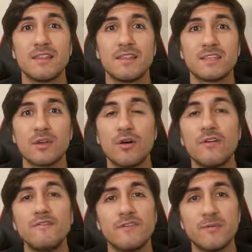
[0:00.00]
there's a lot
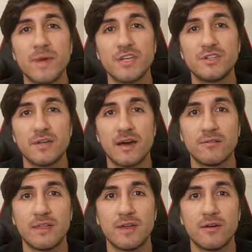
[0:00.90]
of information
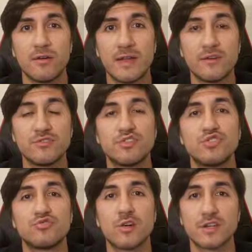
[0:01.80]
out there on how to
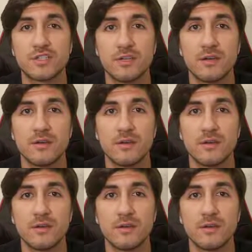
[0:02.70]
structure